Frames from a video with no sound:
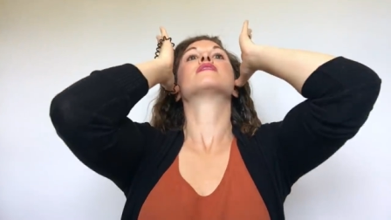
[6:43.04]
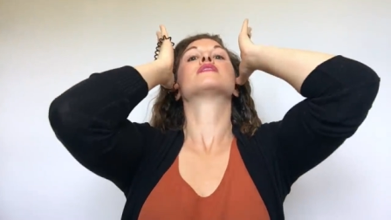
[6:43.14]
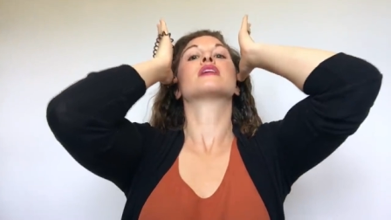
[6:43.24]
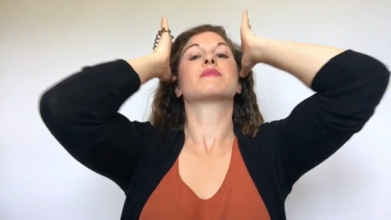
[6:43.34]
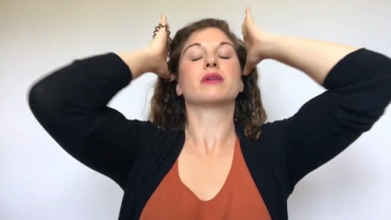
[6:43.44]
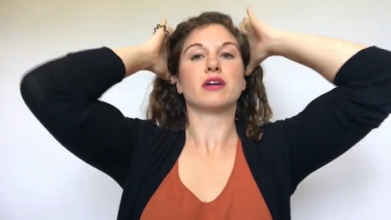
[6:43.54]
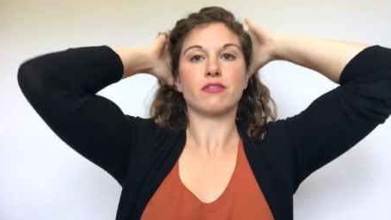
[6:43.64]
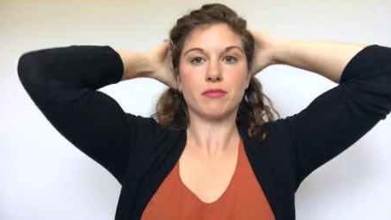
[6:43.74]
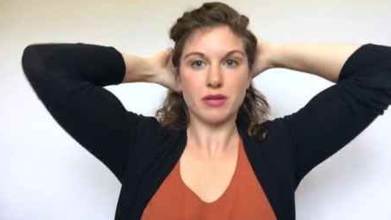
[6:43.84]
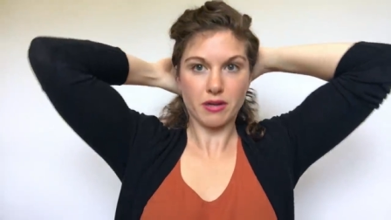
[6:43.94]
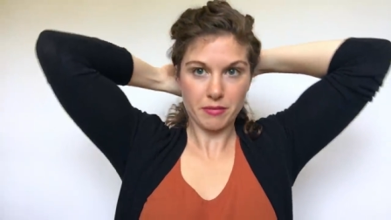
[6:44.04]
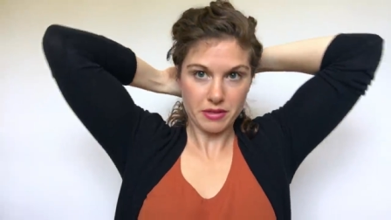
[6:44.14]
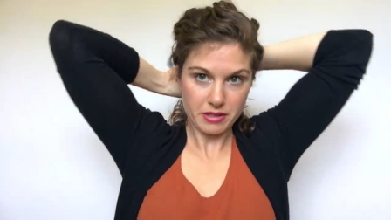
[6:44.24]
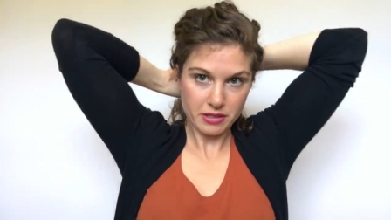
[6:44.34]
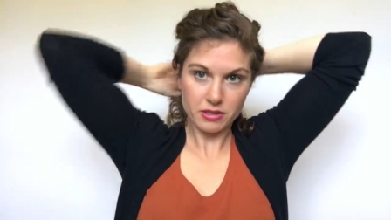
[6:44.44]
take my hair from behind my
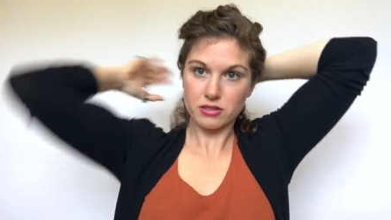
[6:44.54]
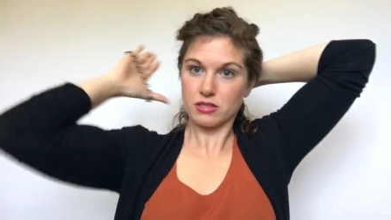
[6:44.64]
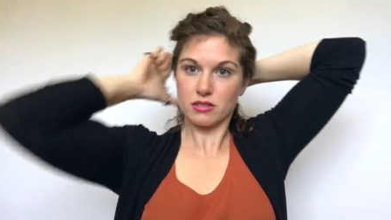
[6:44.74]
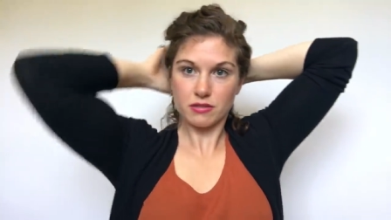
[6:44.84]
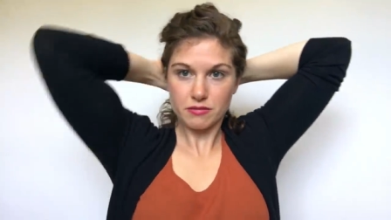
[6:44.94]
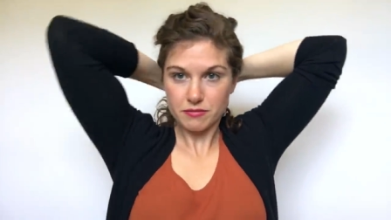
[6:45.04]
ears.